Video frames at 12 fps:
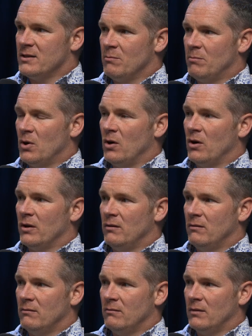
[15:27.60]
and butter
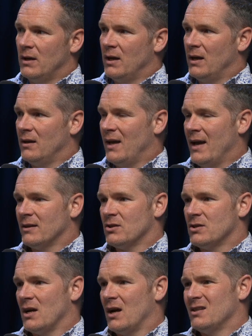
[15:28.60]
and
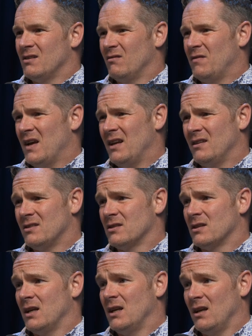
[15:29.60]
exercise and very
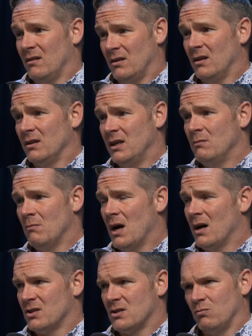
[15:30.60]
skinny, a lean
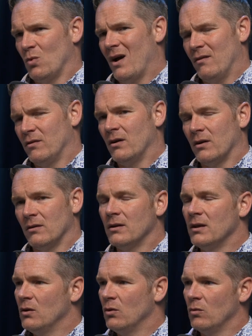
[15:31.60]
mass, whatever.
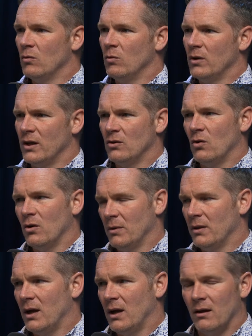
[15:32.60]
You know, we can talk
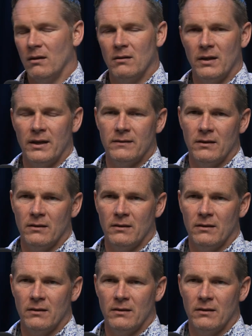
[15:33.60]
about that later.